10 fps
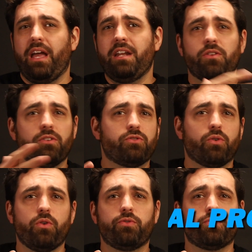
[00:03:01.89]
Any other
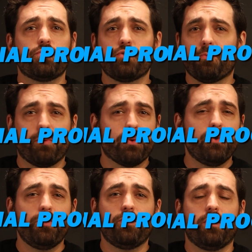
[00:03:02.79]
sort of social
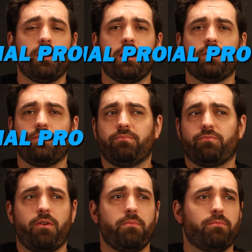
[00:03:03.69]
proof uh,
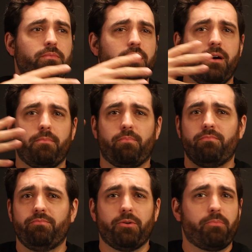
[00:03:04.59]
from uh,
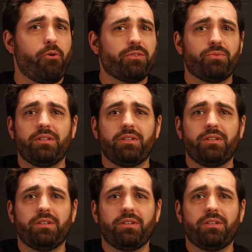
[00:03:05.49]
you know, press